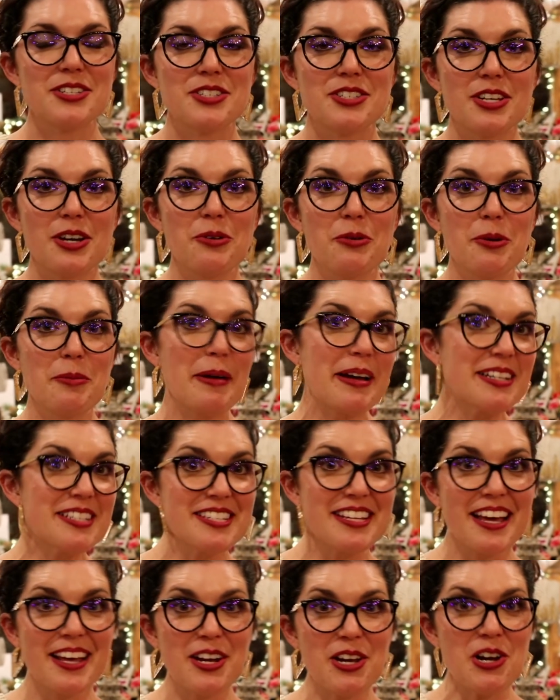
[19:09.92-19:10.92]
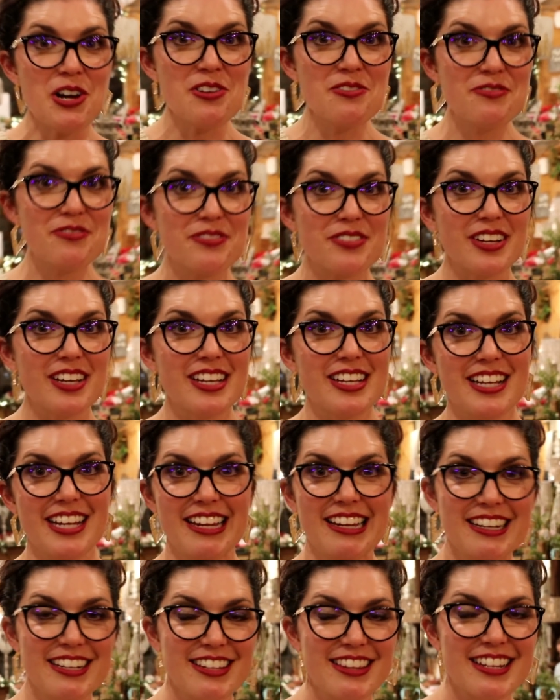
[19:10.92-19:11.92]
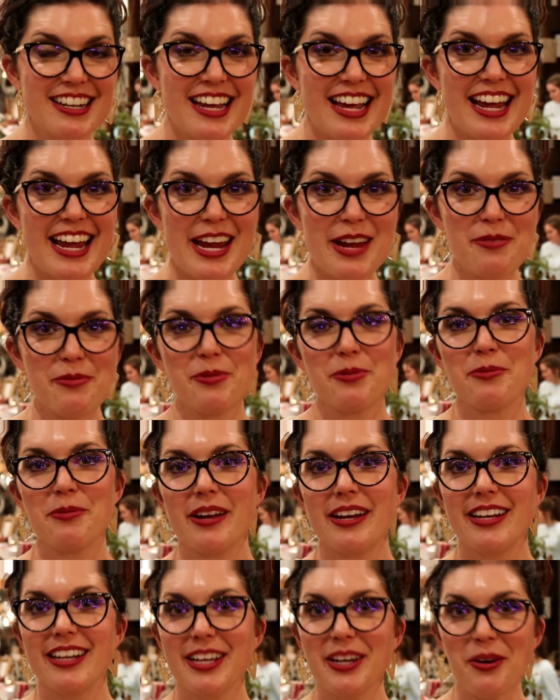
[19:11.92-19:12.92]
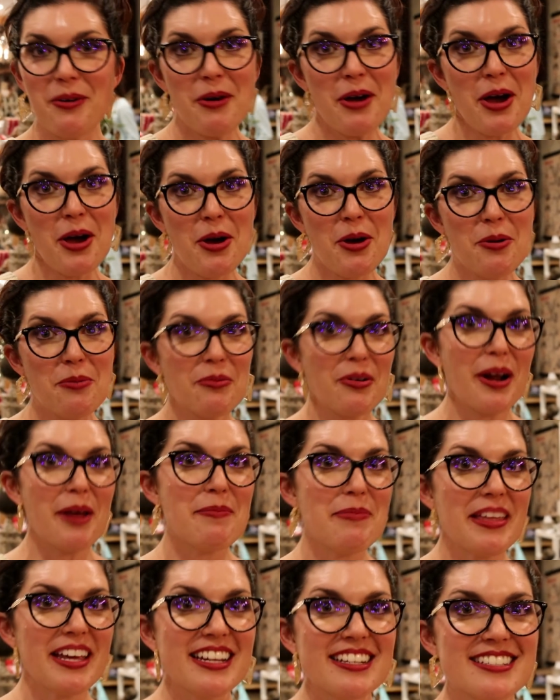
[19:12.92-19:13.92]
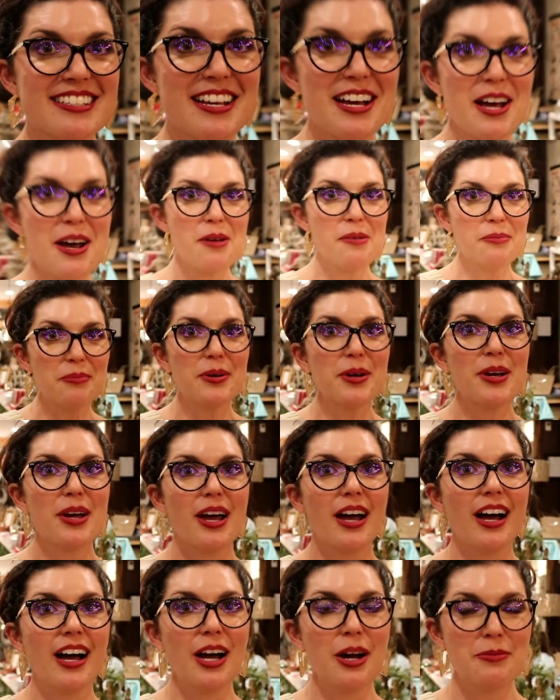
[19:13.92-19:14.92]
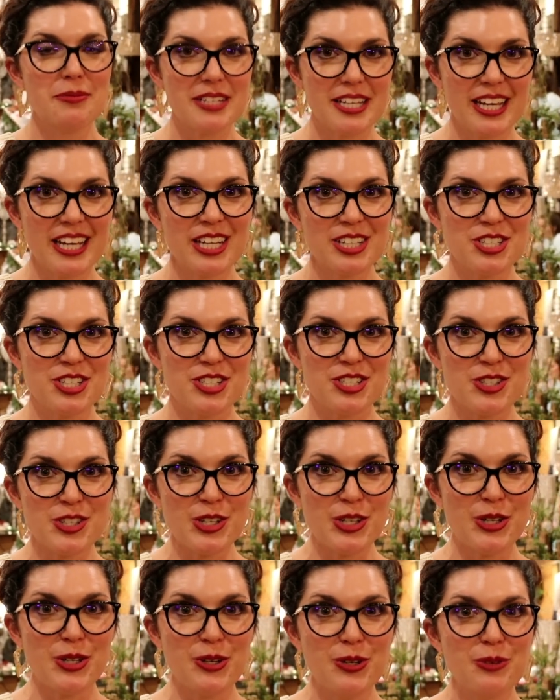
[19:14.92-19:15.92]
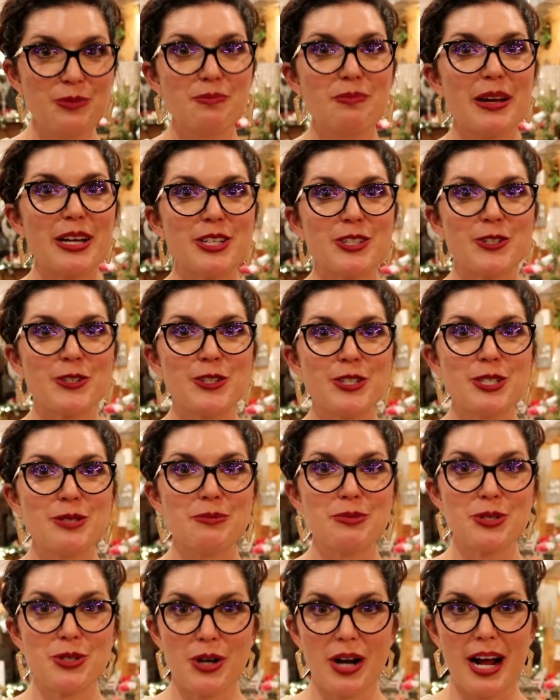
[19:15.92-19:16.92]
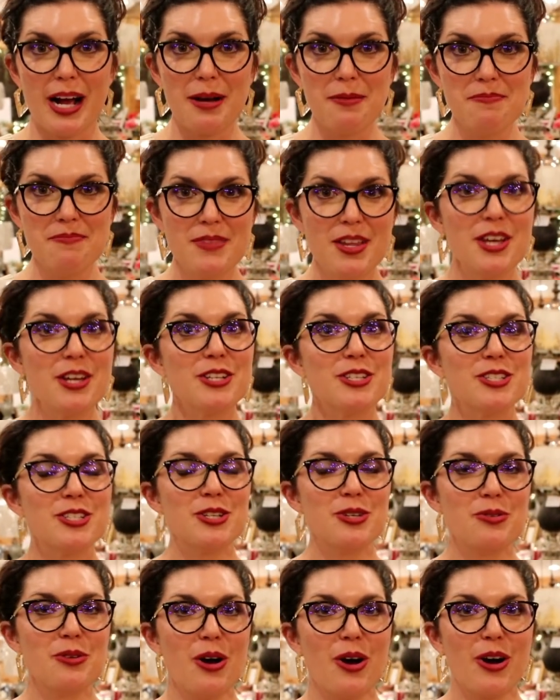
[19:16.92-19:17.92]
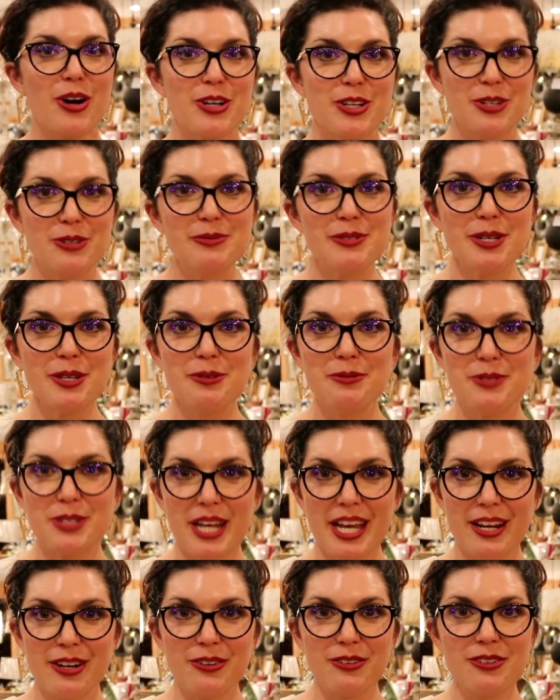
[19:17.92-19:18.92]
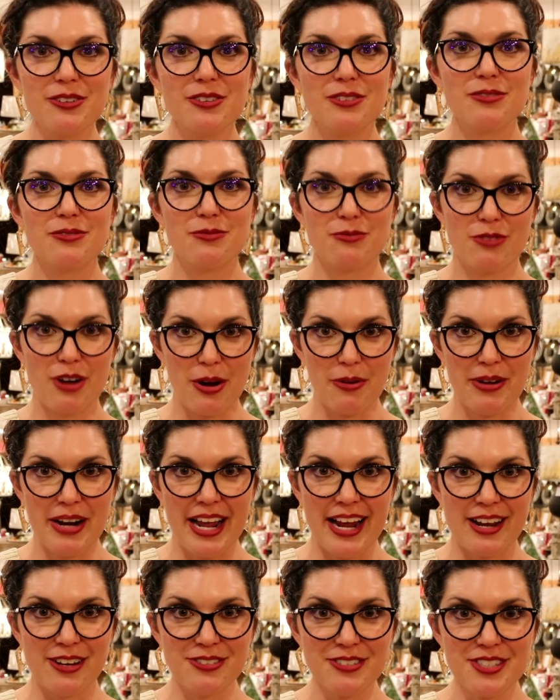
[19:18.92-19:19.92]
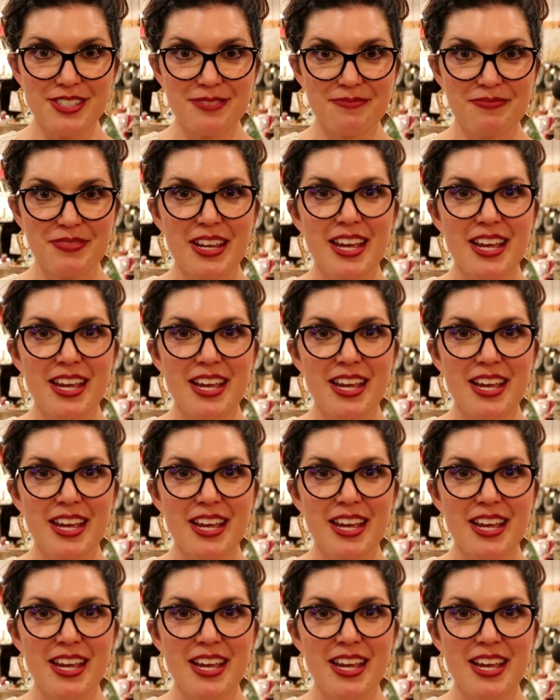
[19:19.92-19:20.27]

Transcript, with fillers: So we're about to sign off. End of the day, we're ready to go home, wrap things up. Hope to catch you soon. Make sure you subscribe to our YouTube channel, Rowan House